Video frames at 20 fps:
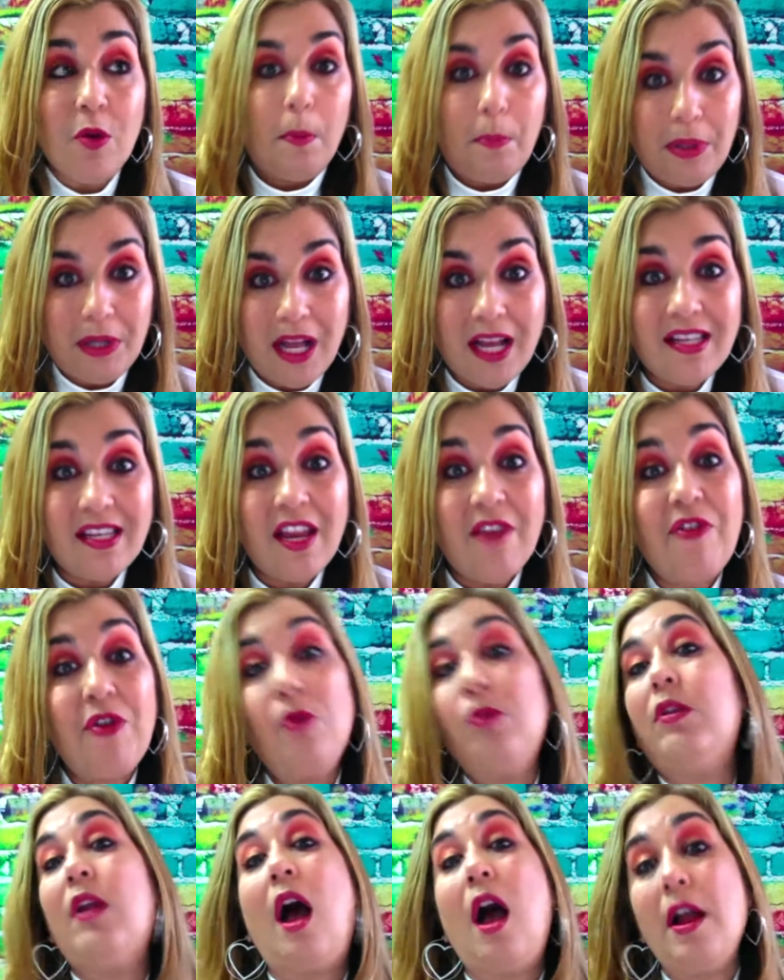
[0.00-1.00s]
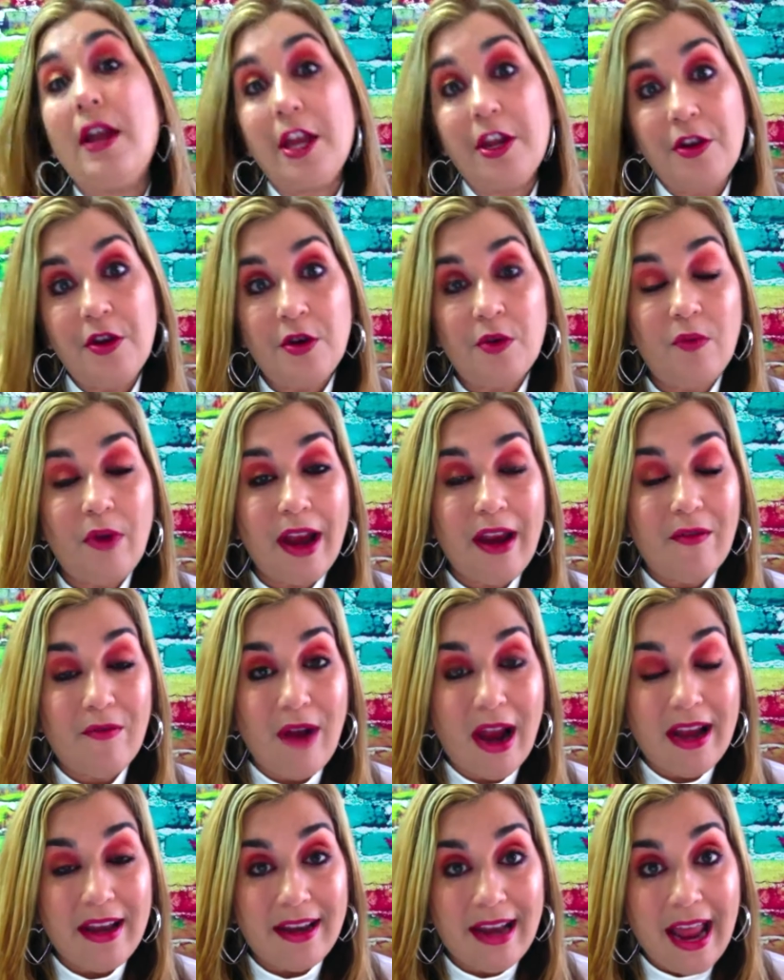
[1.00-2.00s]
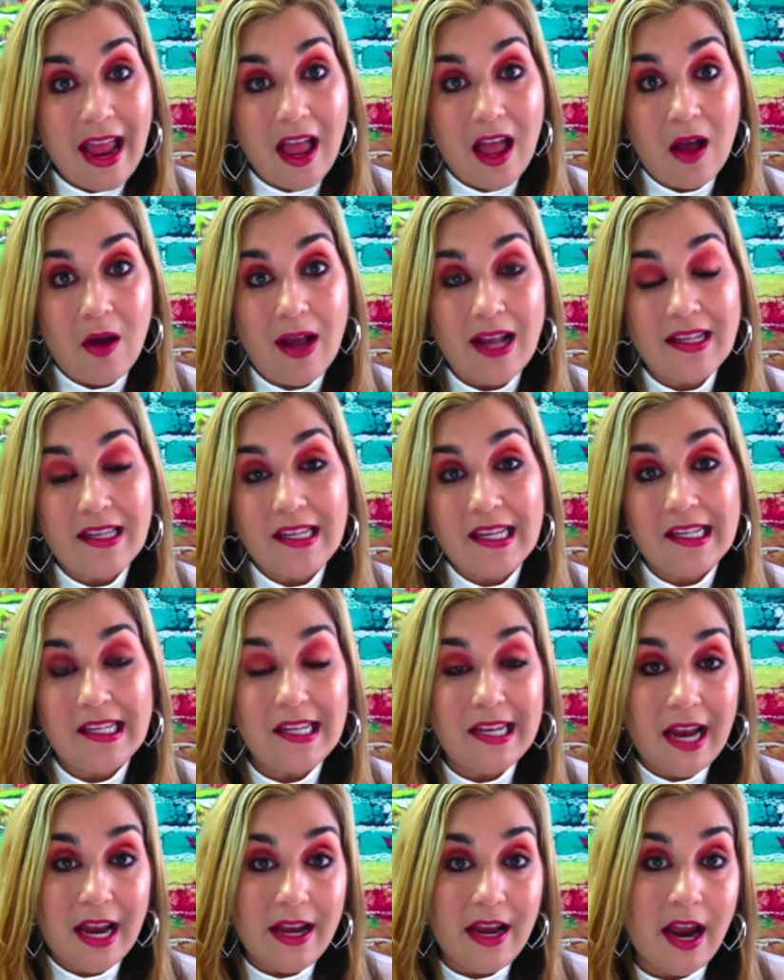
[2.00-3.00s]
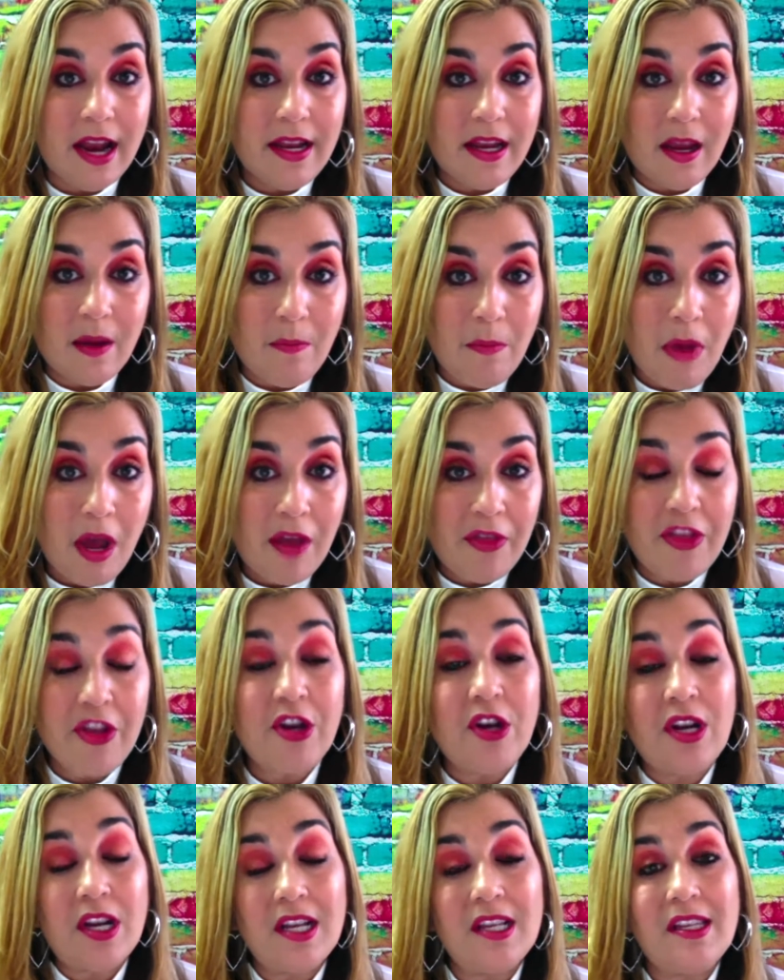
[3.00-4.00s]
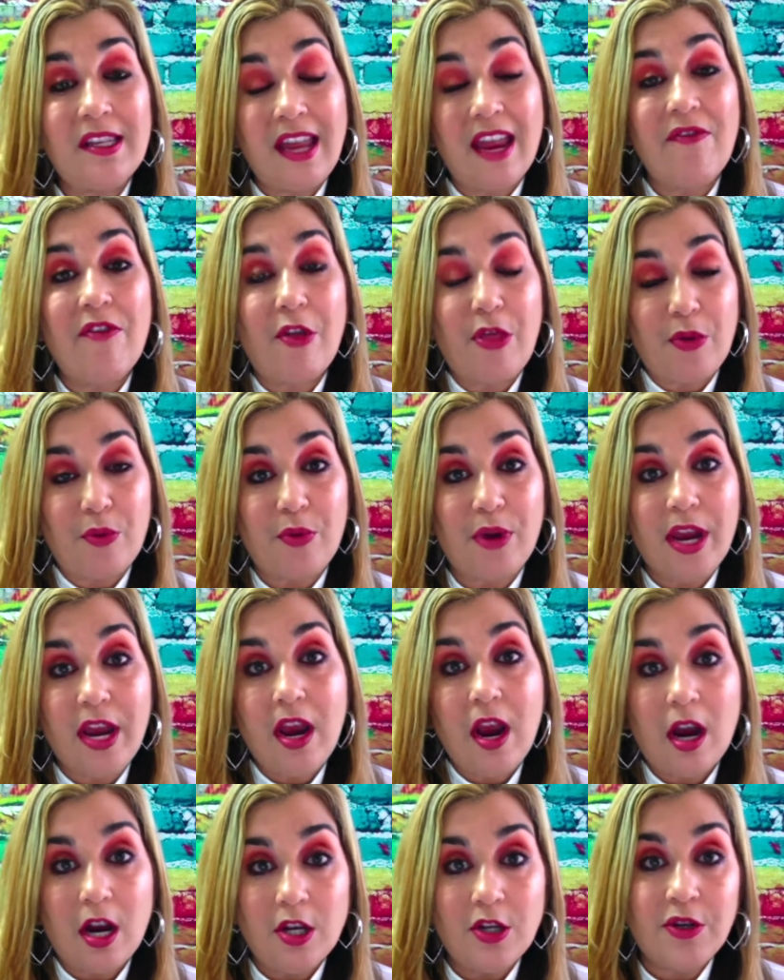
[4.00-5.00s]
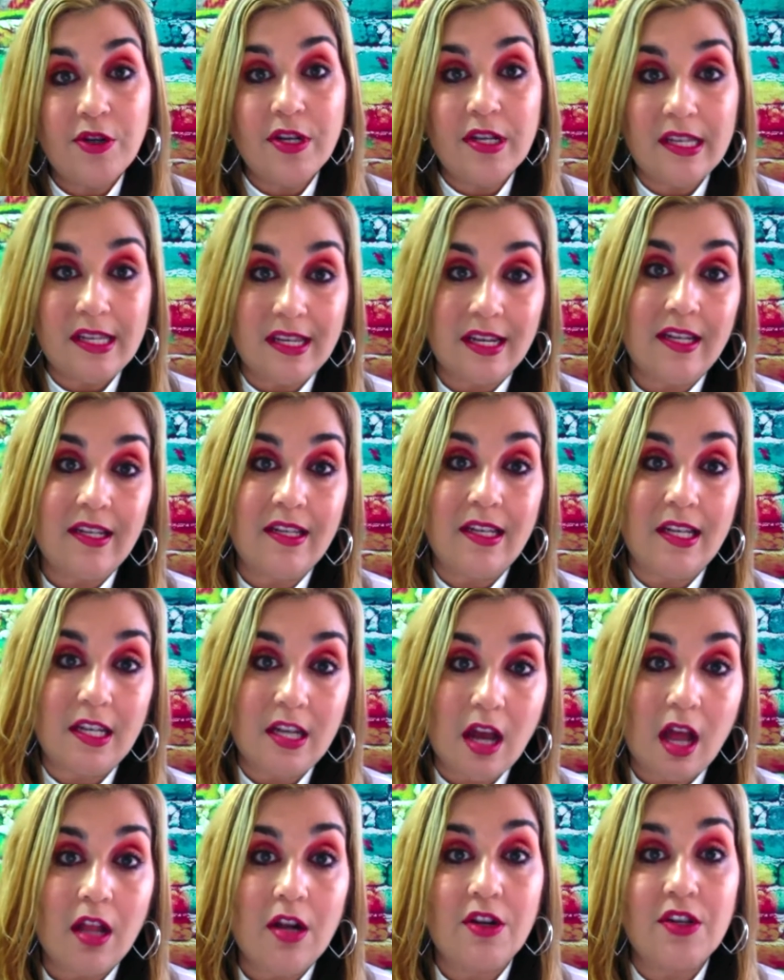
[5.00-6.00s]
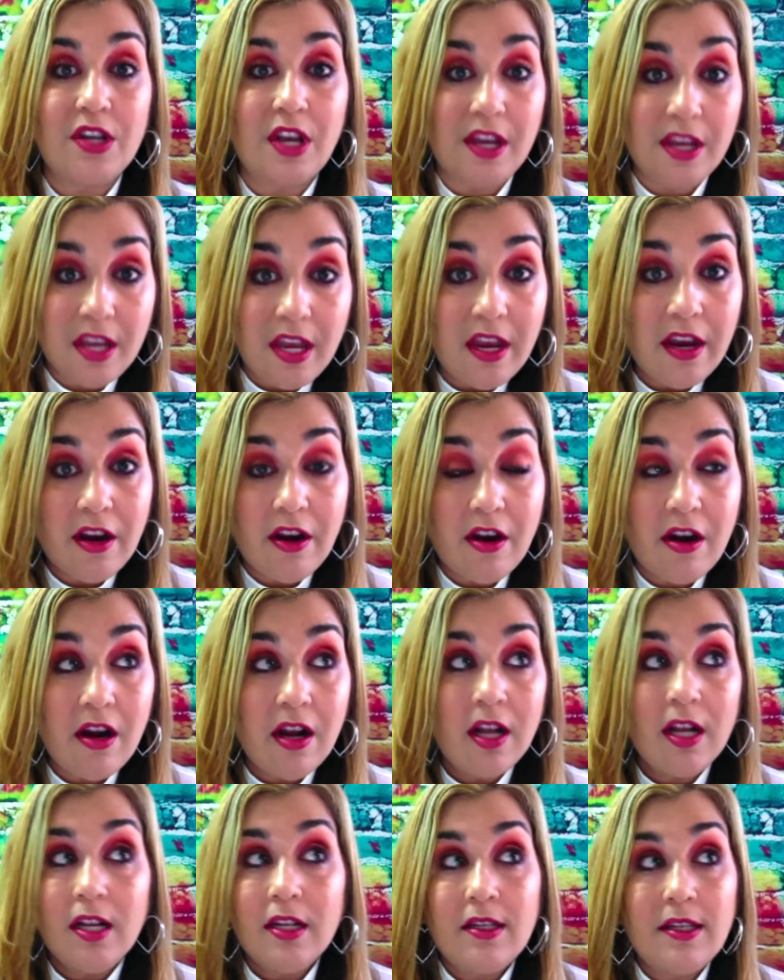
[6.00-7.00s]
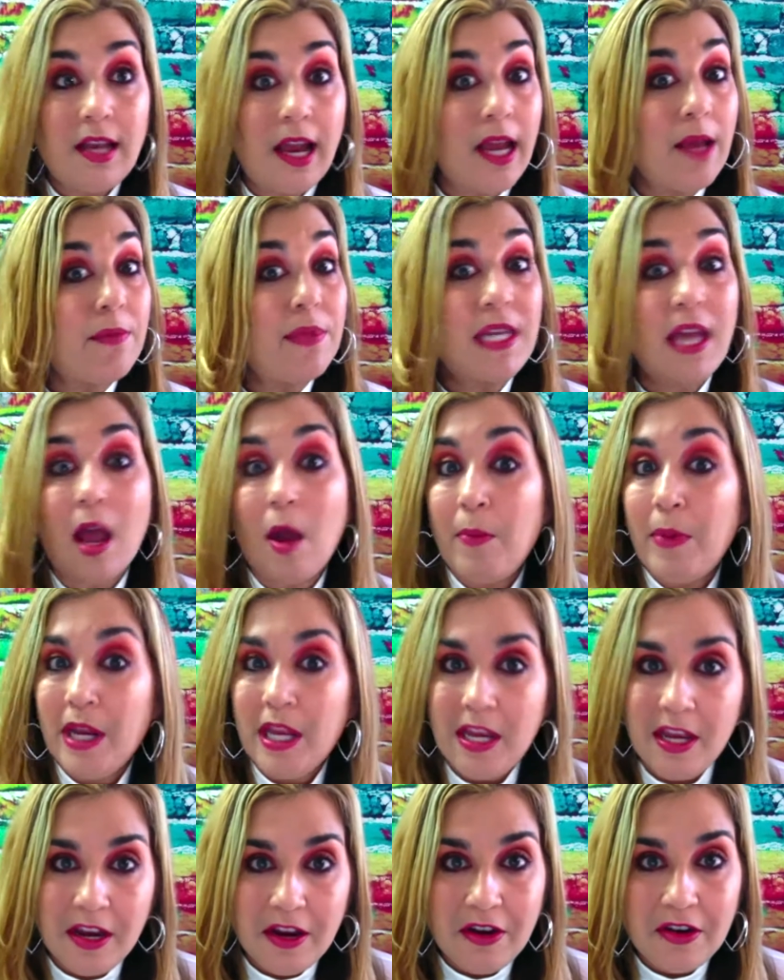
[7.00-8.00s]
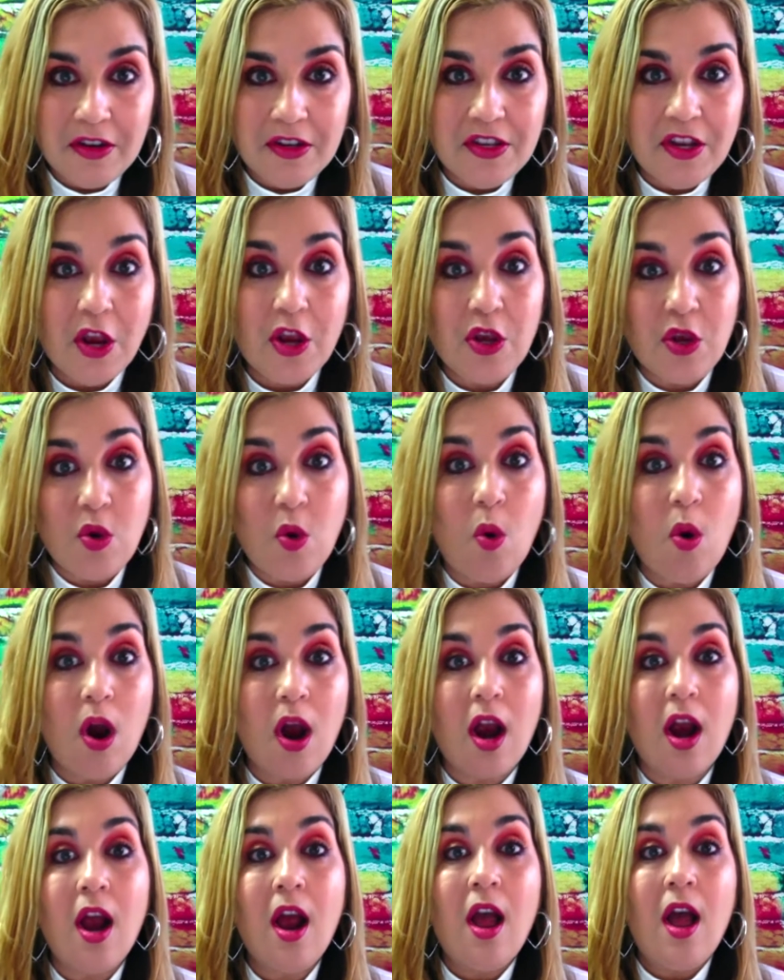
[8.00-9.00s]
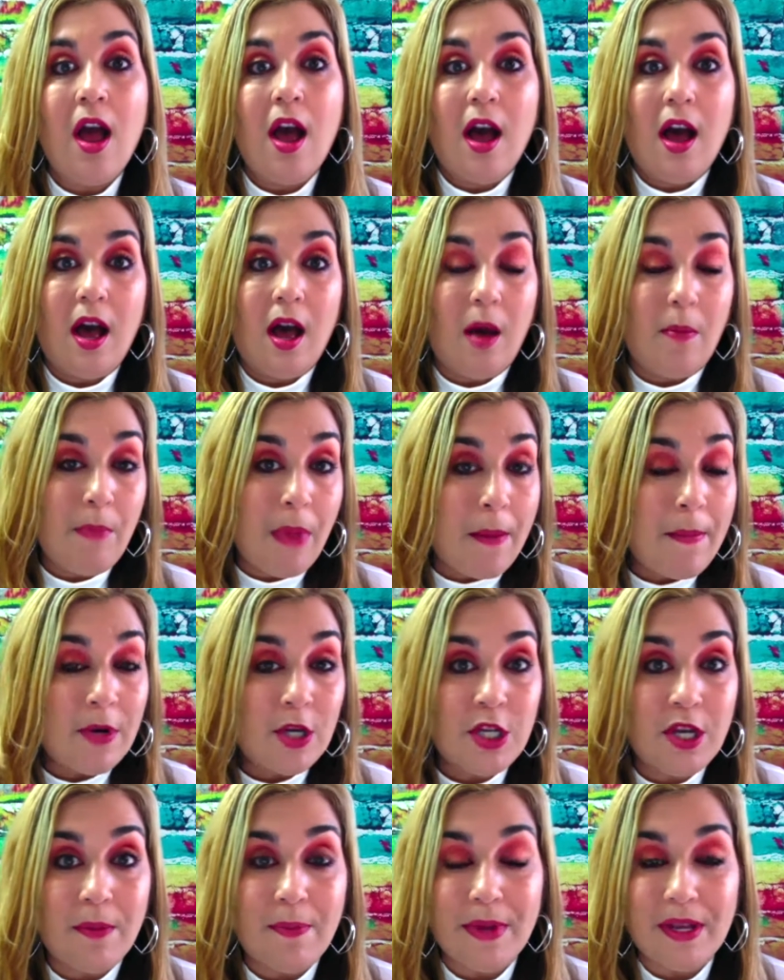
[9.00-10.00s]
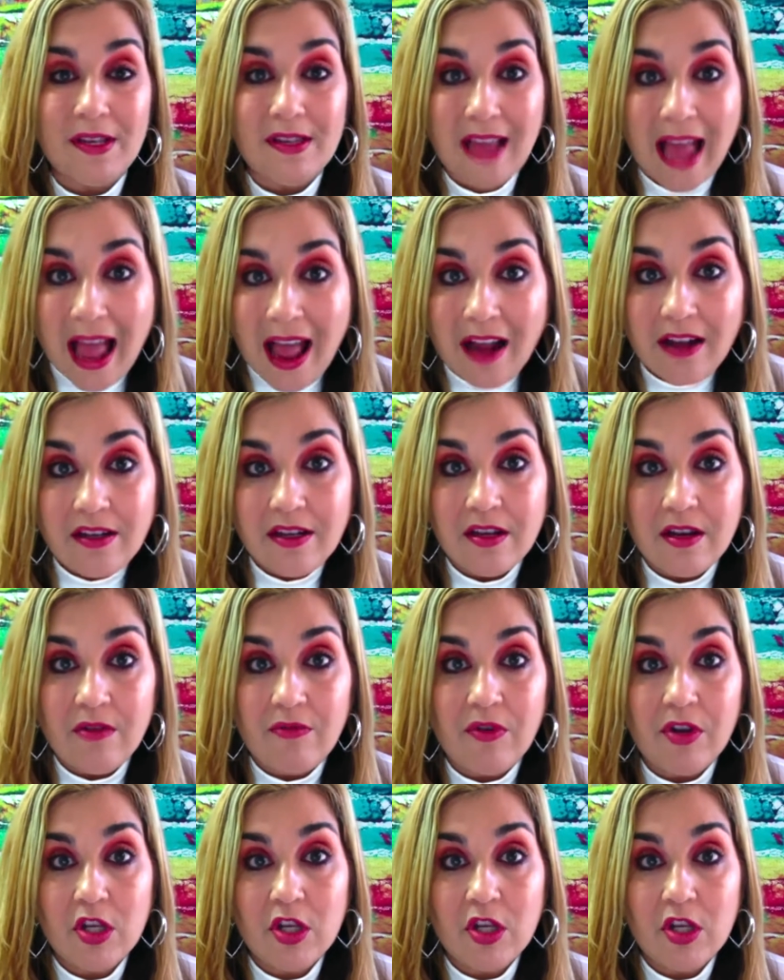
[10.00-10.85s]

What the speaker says: Plus, if you lock in your rate right now at $69.90 a month, you're going to save $360 a year times how many years your membership is active.